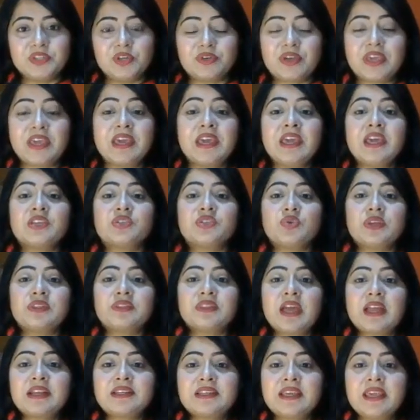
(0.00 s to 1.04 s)
Okay, so
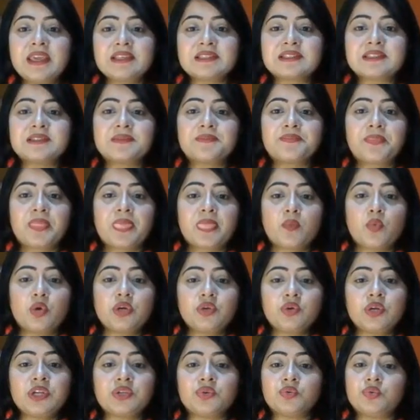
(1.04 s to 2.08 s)
in that case, what
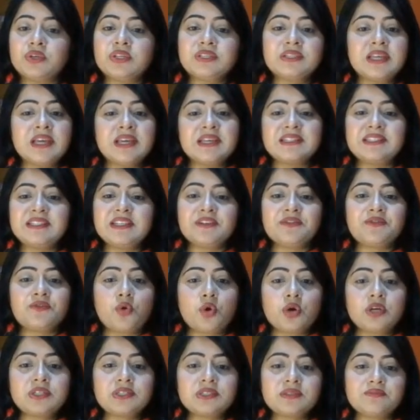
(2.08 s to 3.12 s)
you can do is, see, of
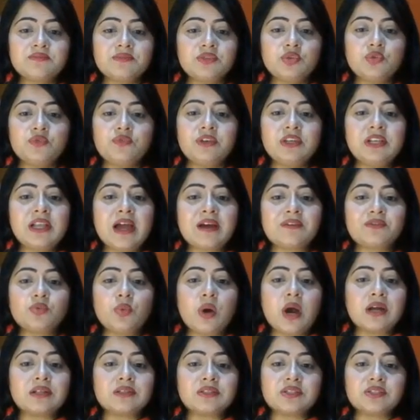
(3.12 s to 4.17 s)
course, you will have to
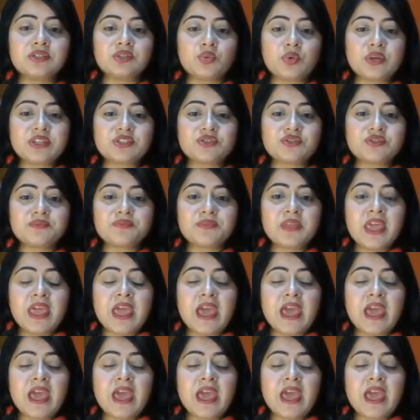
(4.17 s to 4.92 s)
answer the question,